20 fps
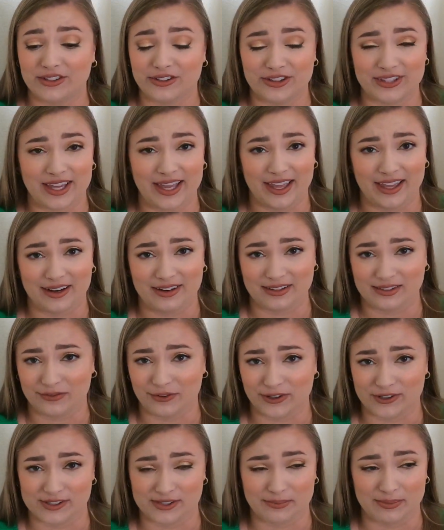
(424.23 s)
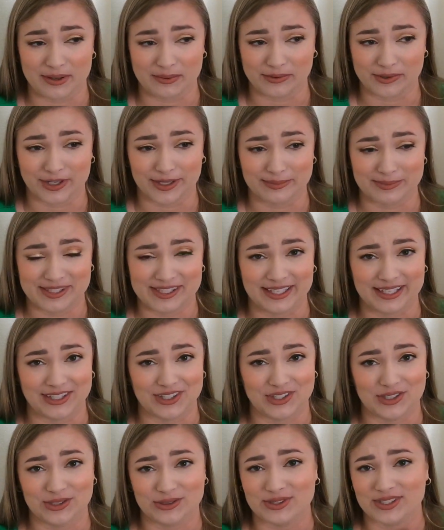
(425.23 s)
on the head as far as a bubblegum scent
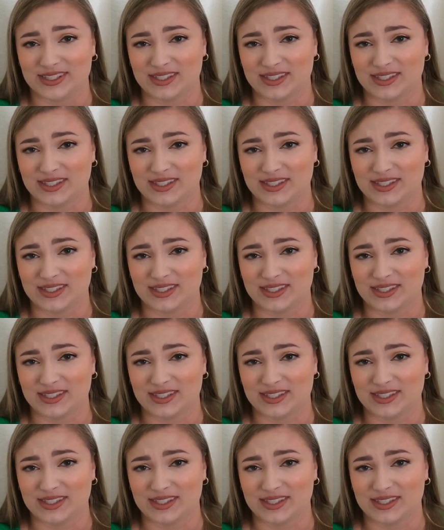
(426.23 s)
goes.